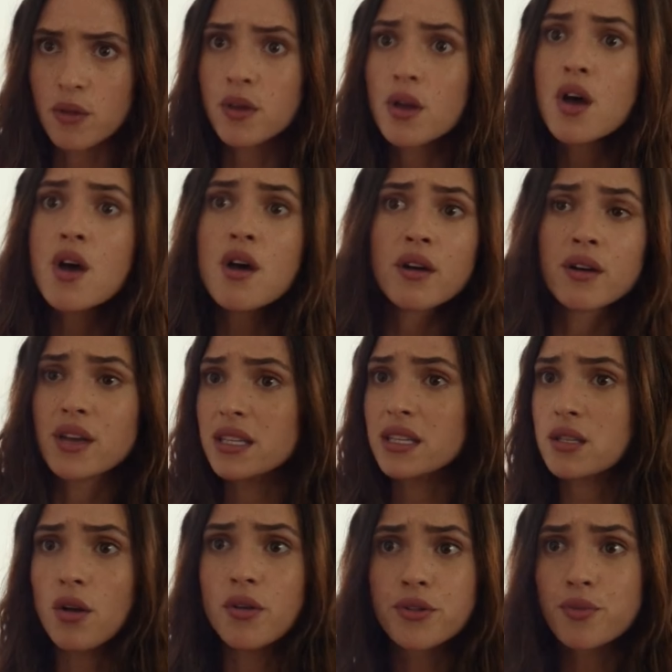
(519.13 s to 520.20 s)
and making it
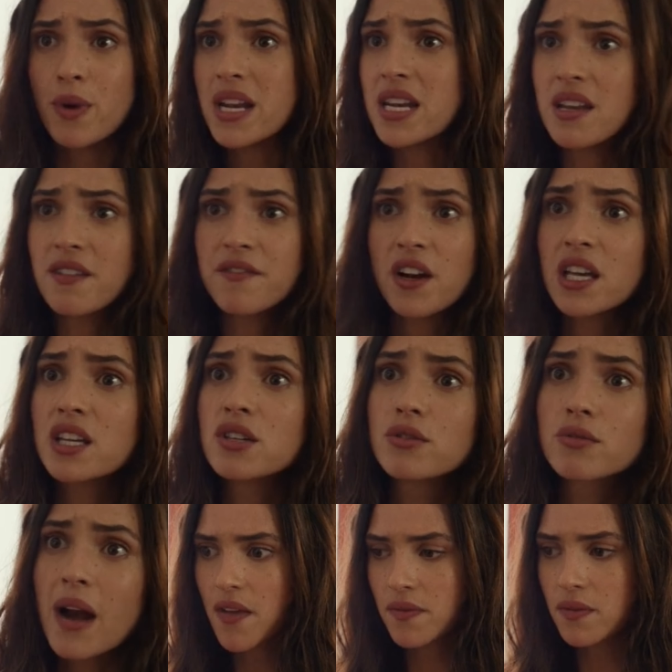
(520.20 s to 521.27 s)
seem like she's grieving
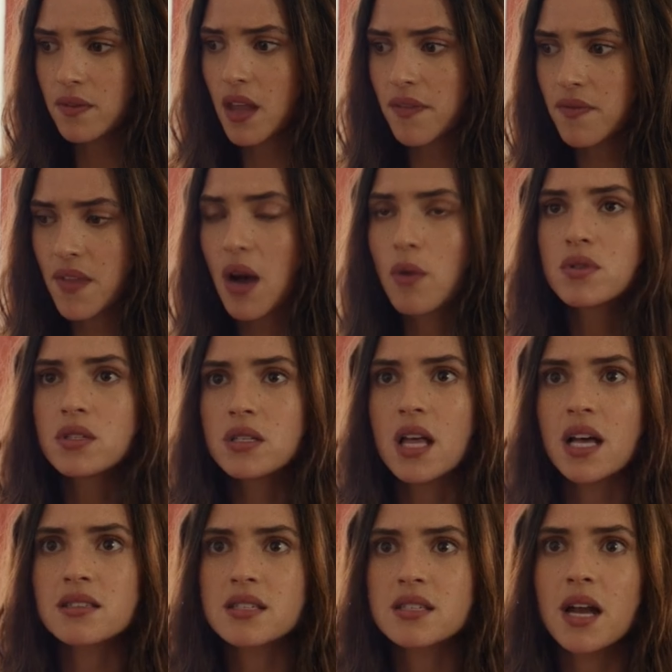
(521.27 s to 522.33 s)
Ray's death rather
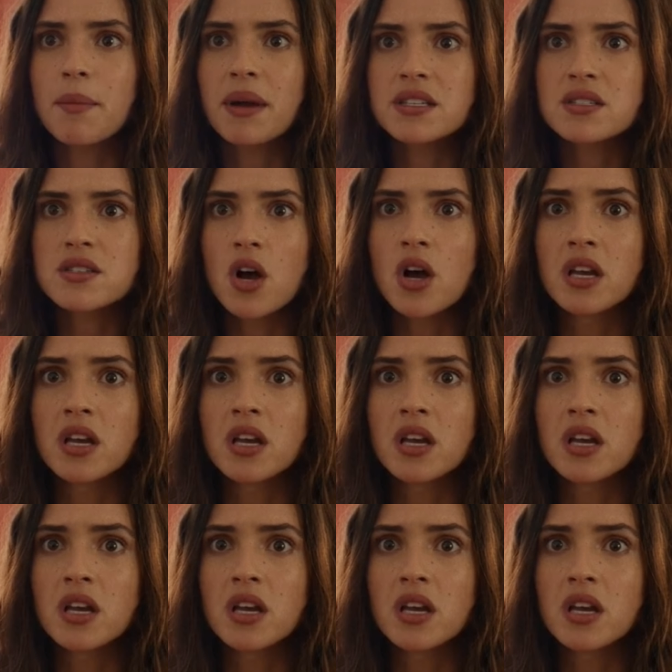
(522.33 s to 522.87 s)
than responsible